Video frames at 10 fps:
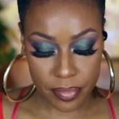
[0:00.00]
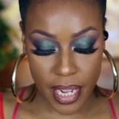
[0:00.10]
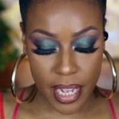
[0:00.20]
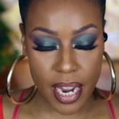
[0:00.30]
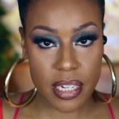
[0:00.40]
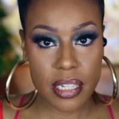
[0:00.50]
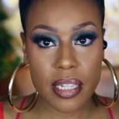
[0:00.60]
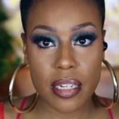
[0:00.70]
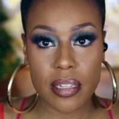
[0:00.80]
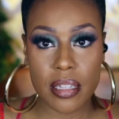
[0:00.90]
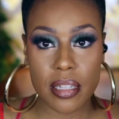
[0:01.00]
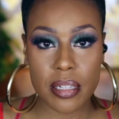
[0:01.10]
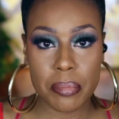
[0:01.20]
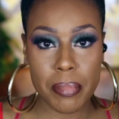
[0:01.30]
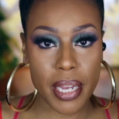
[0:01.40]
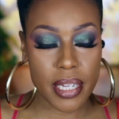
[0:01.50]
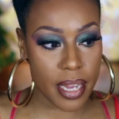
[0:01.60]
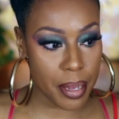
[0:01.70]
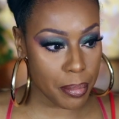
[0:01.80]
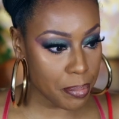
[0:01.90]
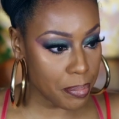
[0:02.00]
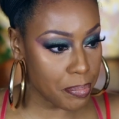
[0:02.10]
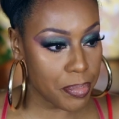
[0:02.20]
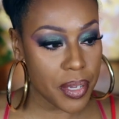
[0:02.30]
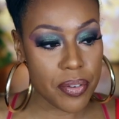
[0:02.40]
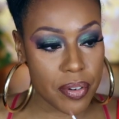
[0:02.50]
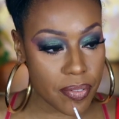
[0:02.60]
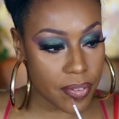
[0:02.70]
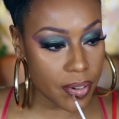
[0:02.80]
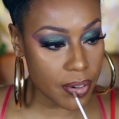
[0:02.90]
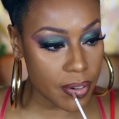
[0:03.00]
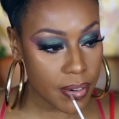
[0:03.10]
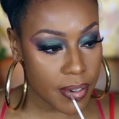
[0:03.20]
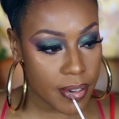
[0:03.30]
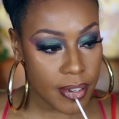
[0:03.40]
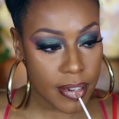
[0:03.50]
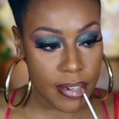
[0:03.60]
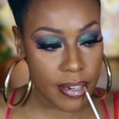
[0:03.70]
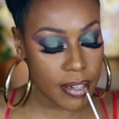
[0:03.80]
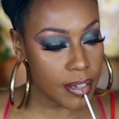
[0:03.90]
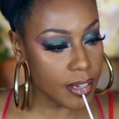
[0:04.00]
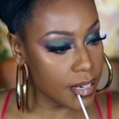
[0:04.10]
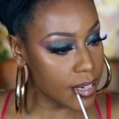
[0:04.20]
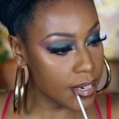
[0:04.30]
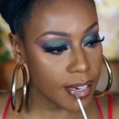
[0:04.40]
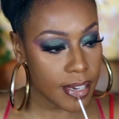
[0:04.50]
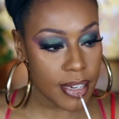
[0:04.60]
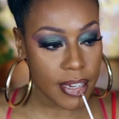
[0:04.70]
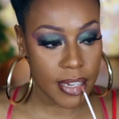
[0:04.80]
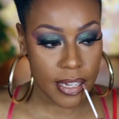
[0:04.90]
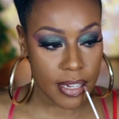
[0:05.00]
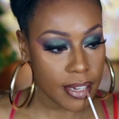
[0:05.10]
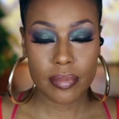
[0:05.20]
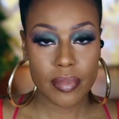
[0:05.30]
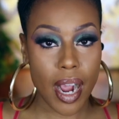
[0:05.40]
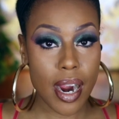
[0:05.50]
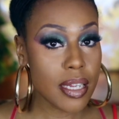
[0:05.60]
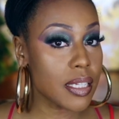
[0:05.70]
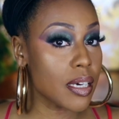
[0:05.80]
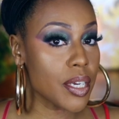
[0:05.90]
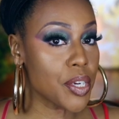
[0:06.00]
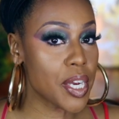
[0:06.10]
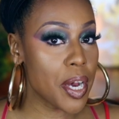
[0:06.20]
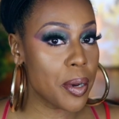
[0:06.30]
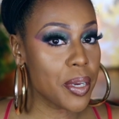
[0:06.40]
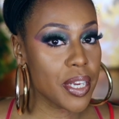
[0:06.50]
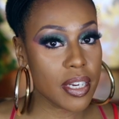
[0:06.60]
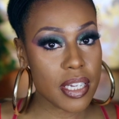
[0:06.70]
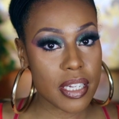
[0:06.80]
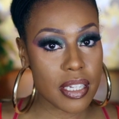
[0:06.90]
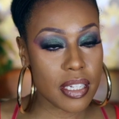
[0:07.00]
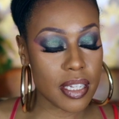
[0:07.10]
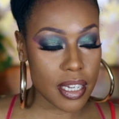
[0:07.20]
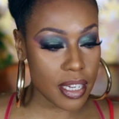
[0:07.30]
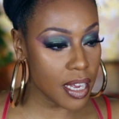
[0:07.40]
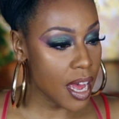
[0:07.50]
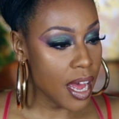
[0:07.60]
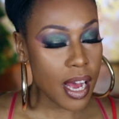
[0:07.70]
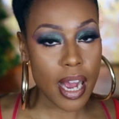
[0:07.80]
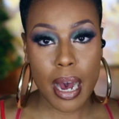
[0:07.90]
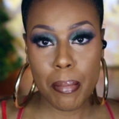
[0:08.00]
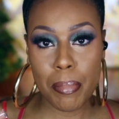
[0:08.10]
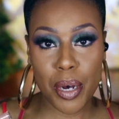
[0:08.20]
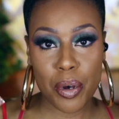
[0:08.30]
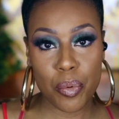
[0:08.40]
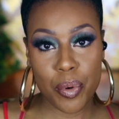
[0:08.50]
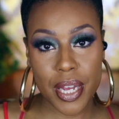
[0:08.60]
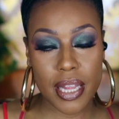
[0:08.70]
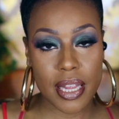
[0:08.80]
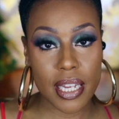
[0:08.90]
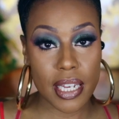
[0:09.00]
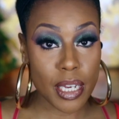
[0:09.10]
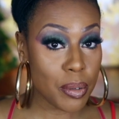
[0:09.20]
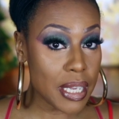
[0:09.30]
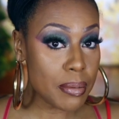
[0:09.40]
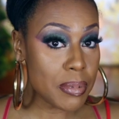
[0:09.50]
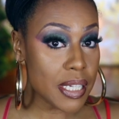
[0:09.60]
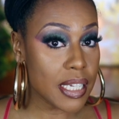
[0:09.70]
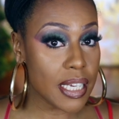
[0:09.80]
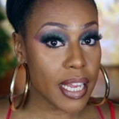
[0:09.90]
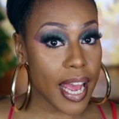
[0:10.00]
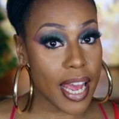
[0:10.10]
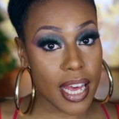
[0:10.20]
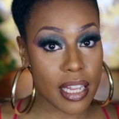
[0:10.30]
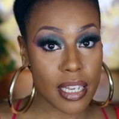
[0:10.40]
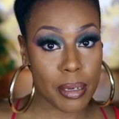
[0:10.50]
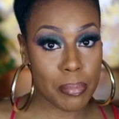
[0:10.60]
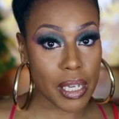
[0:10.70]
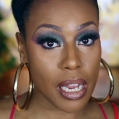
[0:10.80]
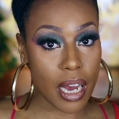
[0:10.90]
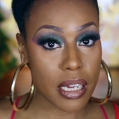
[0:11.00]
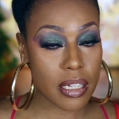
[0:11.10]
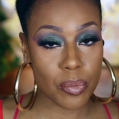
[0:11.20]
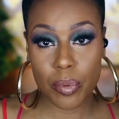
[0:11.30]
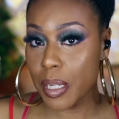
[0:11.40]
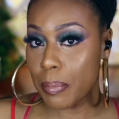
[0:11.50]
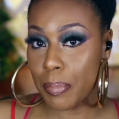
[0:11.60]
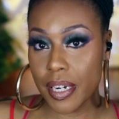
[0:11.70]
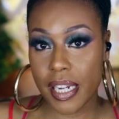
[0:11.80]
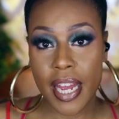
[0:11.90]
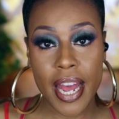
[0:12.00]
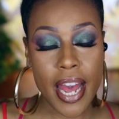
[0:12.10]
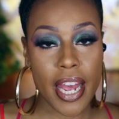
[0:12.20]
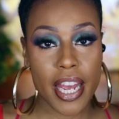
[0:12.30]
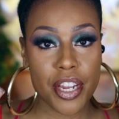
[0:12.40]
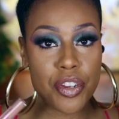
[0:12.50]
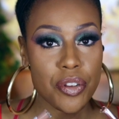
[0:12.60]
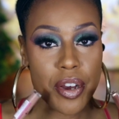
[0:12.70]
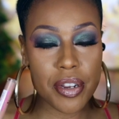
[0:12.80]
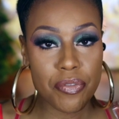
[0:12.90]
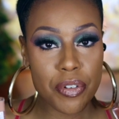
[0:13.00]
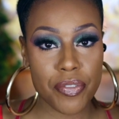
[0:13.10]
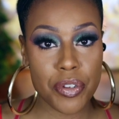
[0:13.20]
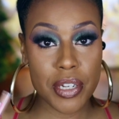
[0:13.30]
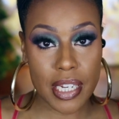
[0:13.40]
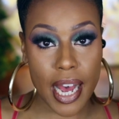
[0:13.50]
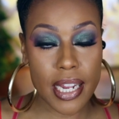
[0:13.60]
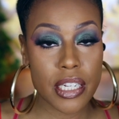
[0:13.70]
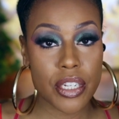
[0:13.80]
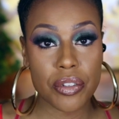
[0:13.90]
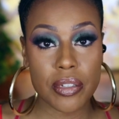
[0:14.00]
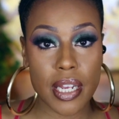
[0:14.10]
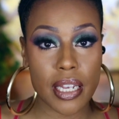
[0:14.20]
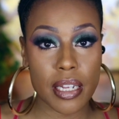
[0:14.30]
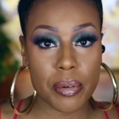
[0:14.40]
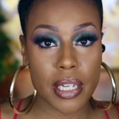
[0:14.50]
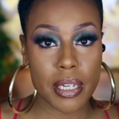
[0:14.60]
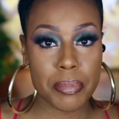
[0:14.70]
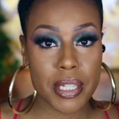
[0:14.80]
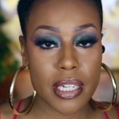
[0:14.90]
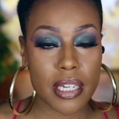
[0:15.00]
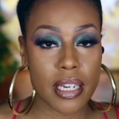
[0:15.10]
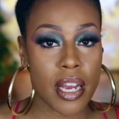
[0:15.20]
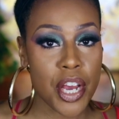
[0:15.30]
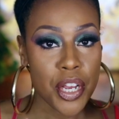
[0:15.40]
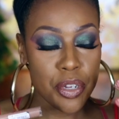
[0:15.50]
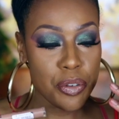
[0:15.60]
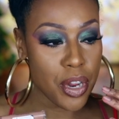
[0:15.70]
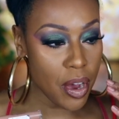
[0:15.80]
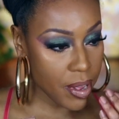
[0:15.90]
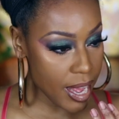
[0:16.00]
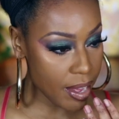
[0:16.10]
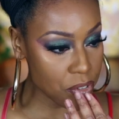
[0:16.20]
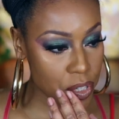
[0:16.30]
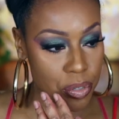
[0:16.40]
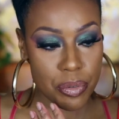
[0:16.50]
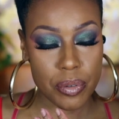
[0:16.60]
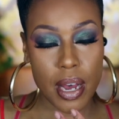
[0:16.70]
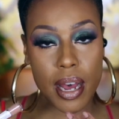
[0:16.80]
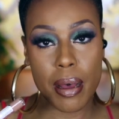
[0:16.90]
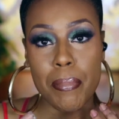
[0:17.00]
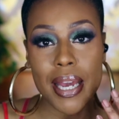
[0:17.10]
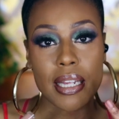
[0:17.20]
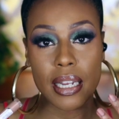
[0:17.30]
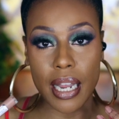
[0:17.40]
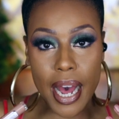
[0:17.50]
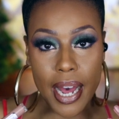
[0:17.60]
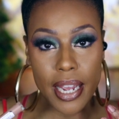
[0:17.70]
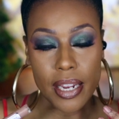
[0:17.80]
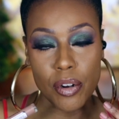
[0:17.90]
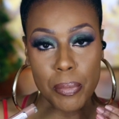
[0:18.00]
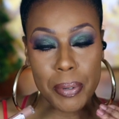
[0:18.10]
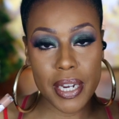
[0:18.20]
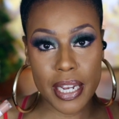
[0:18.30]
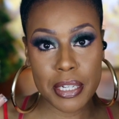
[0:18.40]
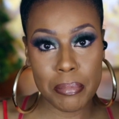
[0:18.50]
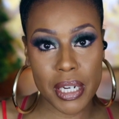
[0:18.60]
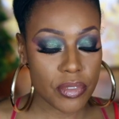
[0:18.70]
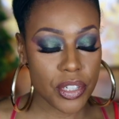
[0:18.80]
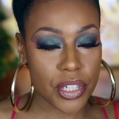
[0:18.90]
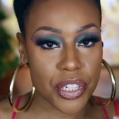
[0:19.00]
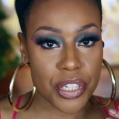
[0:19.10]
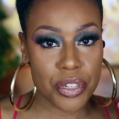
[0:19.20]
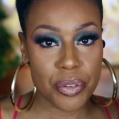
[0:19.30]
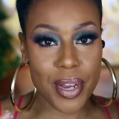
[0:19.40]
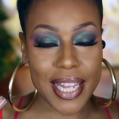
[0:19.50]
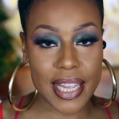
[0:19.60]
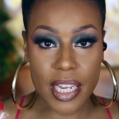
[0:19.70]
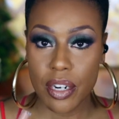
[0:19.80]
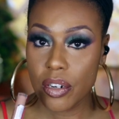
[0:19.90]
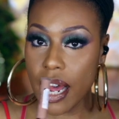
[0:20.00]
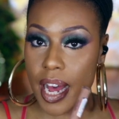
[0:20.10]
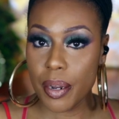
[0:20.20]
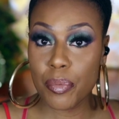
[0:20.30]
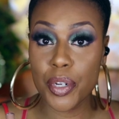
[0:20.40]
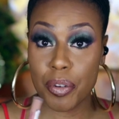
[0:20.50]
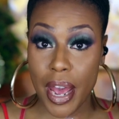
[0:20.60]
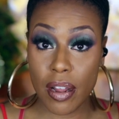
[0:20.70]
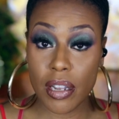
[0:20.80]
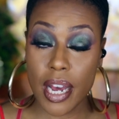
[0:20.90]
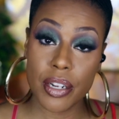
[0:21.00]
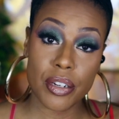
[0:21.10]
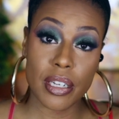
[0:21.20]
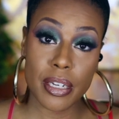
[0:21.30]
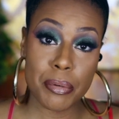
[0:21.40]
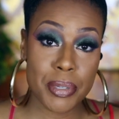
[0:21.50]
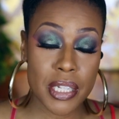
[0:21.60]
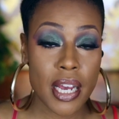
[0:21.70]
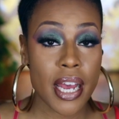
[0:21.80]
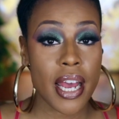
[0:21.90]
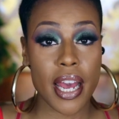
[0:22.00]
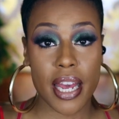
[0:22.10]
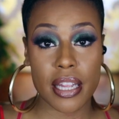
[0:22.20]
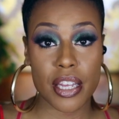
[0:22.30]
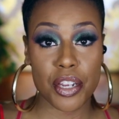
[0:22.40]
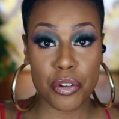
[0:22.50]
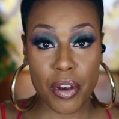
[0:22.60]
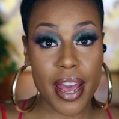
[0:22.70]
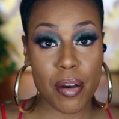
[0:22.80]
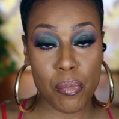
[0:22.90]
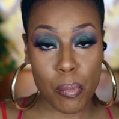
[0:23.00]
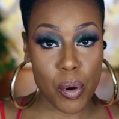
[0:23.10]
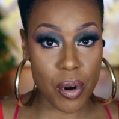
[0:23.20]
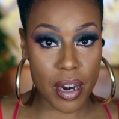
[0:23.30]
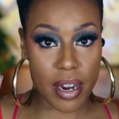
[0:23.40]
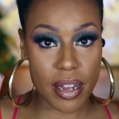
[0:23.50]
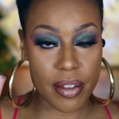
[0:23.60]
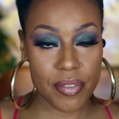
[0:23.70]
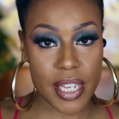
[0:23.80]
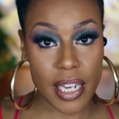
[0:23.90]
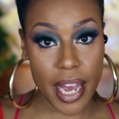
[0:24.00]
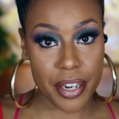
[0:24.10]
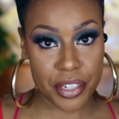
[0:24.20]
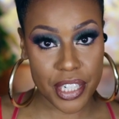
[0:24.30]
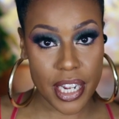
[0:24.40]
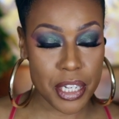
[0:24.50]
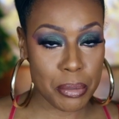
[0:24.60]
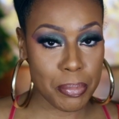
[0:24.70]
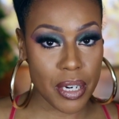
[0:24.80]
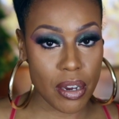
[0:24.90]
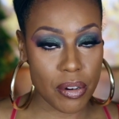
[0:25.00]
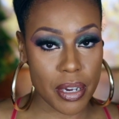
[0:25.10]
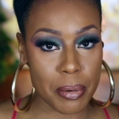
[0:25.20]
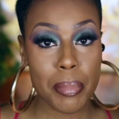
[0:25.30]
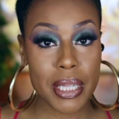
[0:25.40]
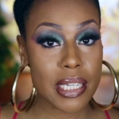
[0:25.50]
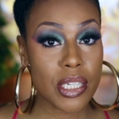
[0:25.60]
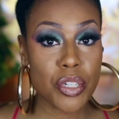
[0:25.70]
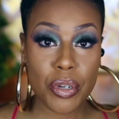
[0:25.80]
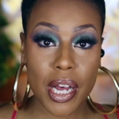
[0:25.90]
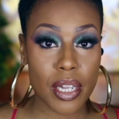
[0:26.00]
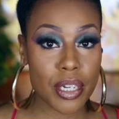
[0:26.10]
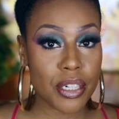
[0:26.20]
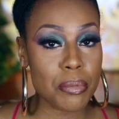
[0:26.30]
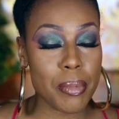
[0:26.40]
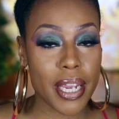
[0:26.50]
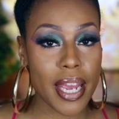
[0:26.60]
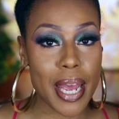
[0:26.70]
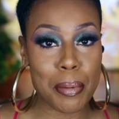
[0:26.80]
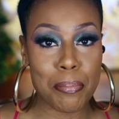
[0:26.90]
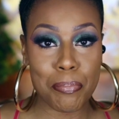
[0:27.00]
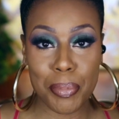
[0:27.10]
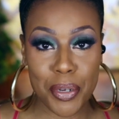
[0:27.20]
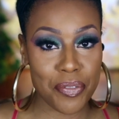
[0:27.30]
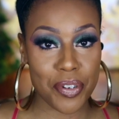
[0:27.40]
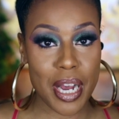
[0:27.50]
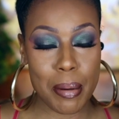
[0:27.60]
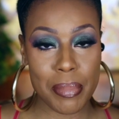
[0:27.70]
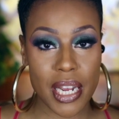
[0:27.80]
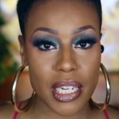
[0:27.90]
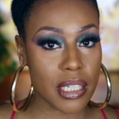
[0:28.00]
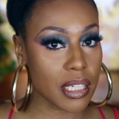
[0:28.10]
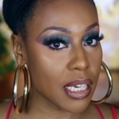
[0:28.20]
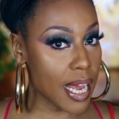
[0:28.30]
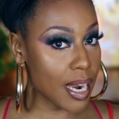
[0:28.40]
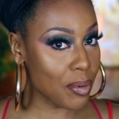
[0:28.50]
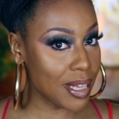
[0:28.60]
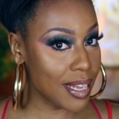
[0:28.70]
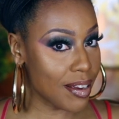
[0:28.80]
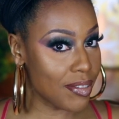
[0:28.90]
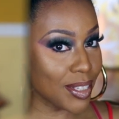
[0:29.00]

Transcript: And I just think that this makes a beautiful nude all right, so here you go. Here is the combo with the liquid lipstick and the lip gloss. Really pretty. And you don't, if you decide to use a liquid lipstick, you don't have to uh, make the line or put as much. You could just do a thinner line when you outline your lips and then you'll have more of the lighter shade to put on. But these two colors make a beautiful combination and I really love